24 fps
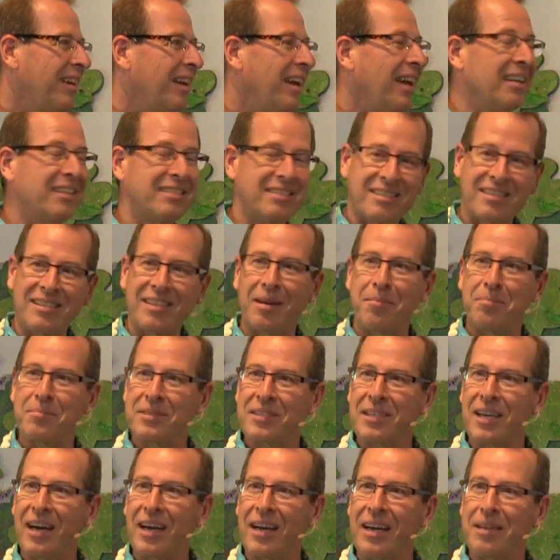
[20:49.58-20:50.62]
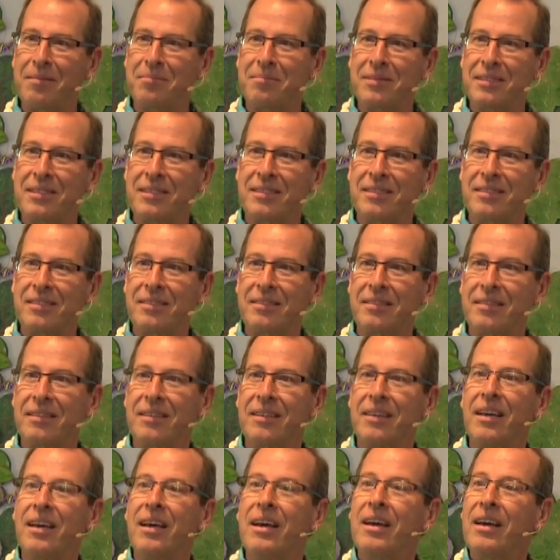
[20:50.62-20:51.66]
And sometimes
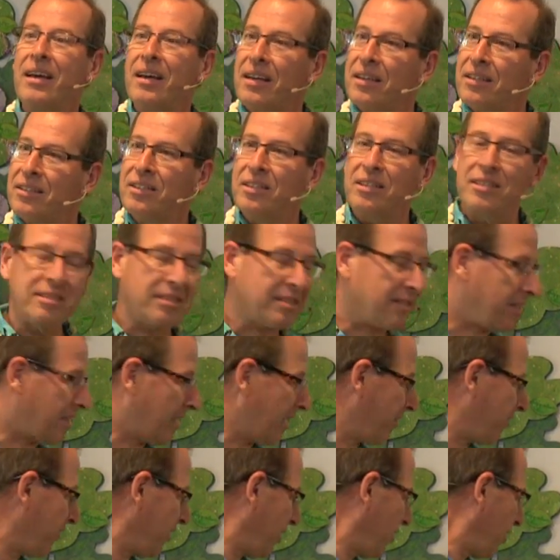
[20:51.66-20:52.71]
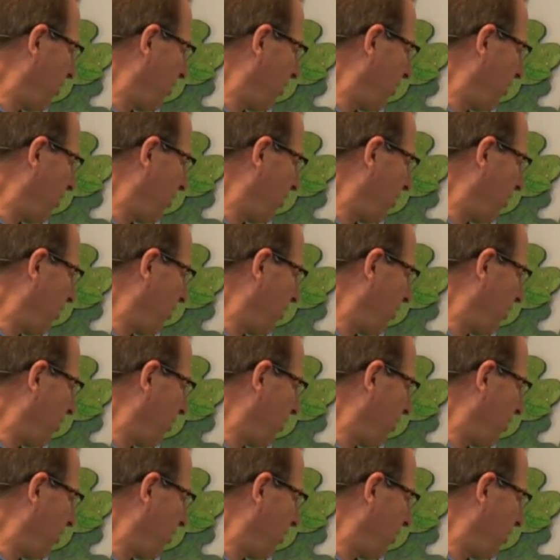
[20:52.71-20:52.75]
just giving